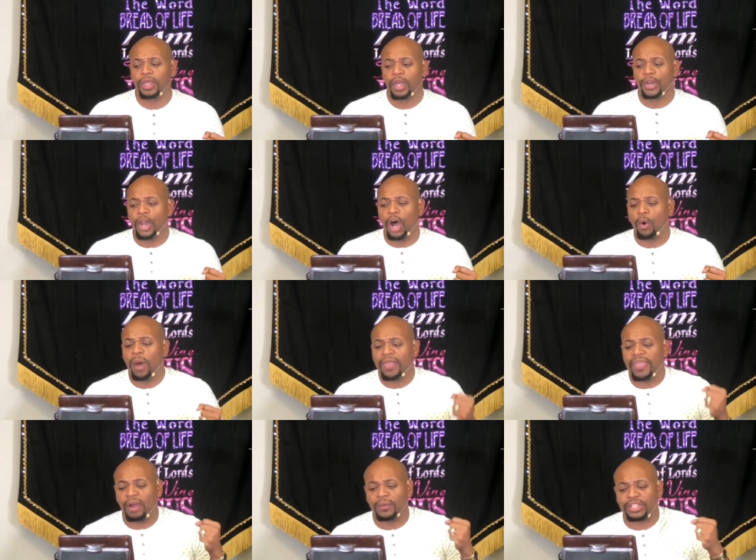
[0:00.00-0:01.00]
No,
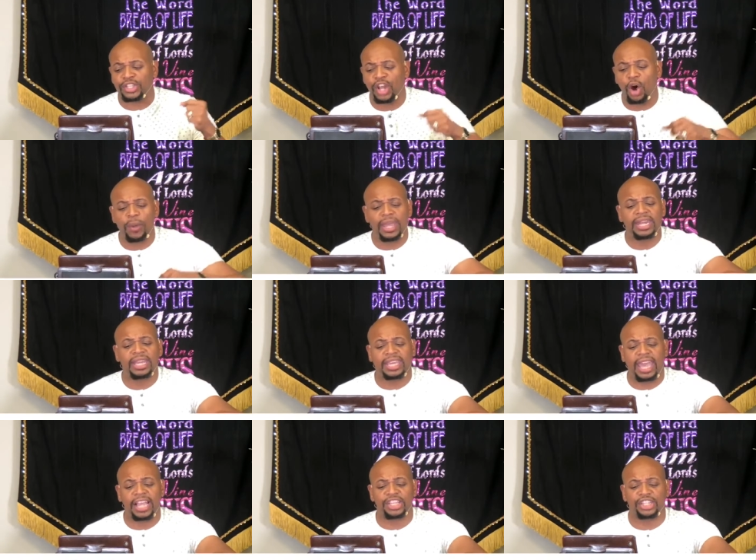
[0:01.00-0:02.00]
there is no
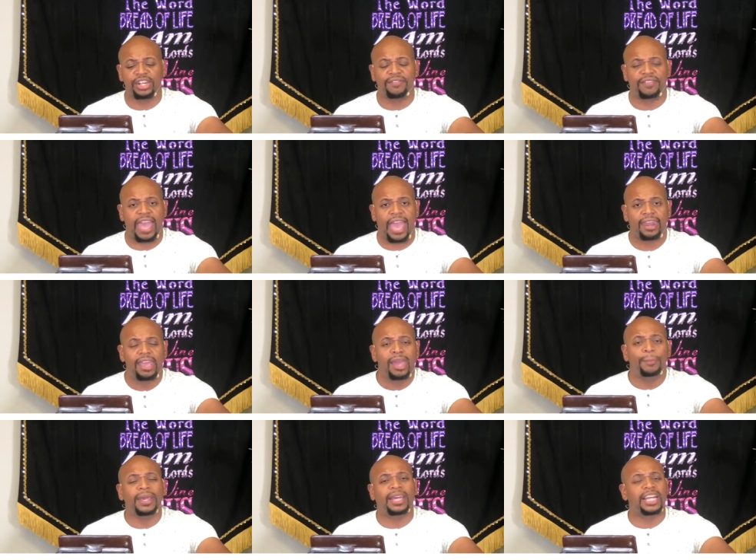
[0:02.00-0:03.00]
indication of that.
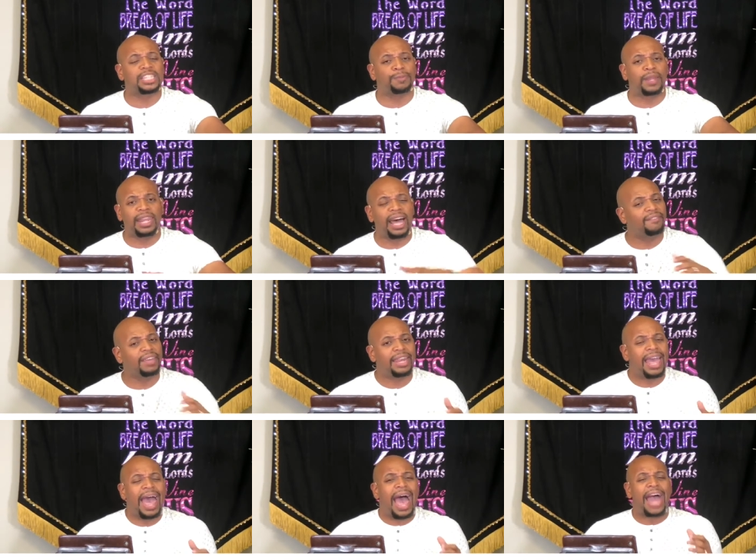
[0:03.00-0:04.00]
Because, beloved,
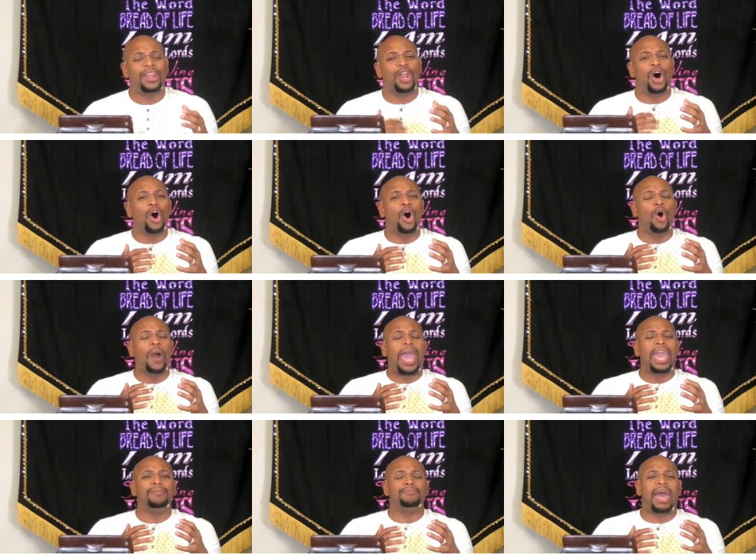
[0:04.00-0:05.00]
I know,
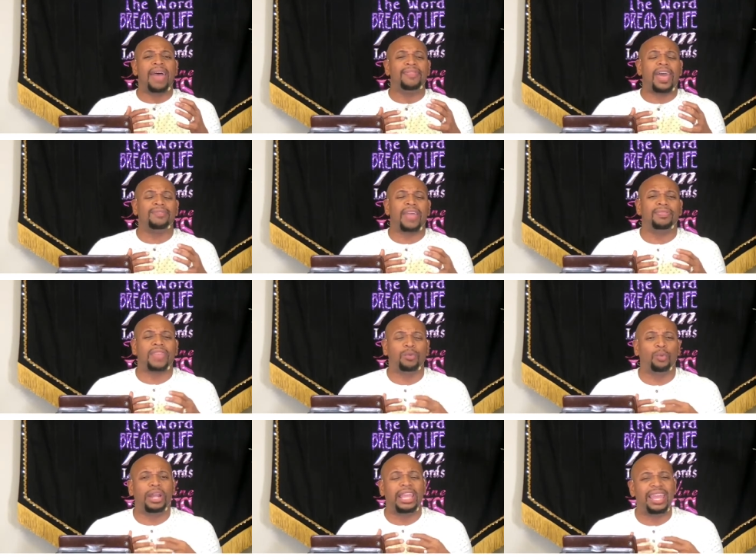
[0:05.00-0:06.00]
amen, that, that, that
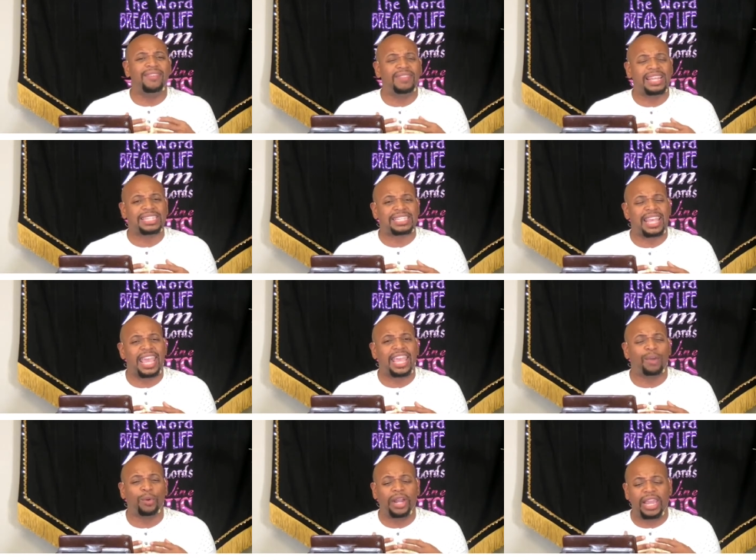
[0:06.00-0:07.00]
we're in this thing
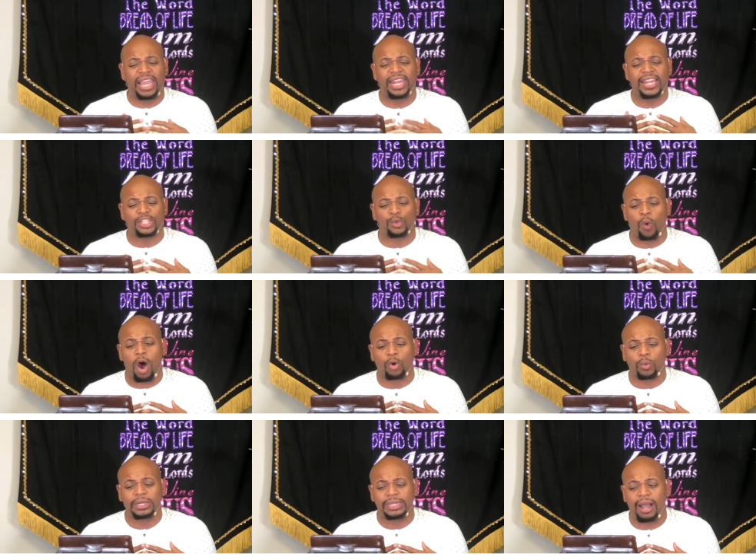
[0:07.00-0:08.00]
and we're in this walk
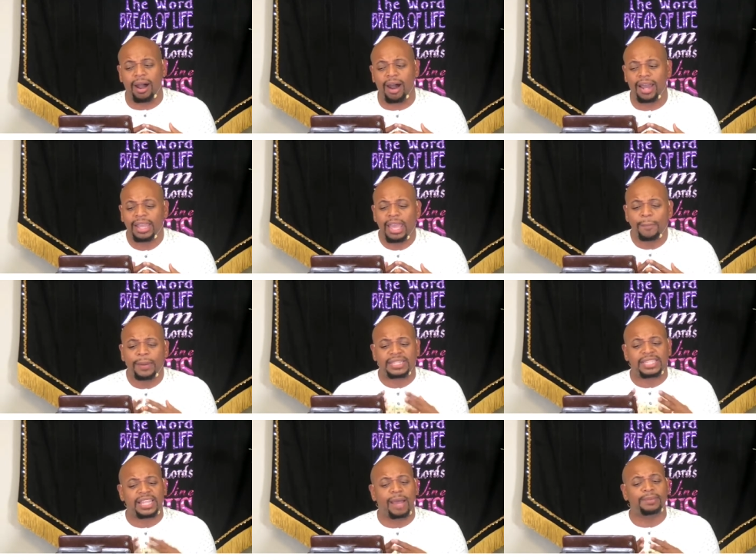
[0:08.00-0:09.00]
with God, but
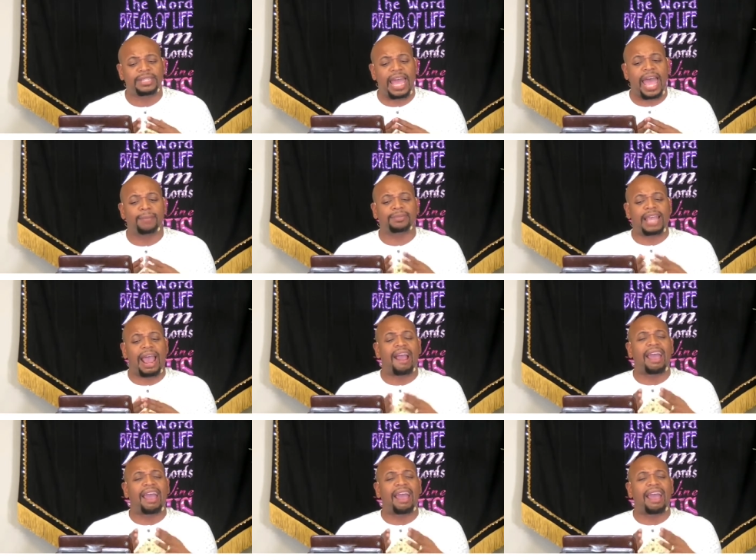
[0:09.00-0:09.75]
sometimes our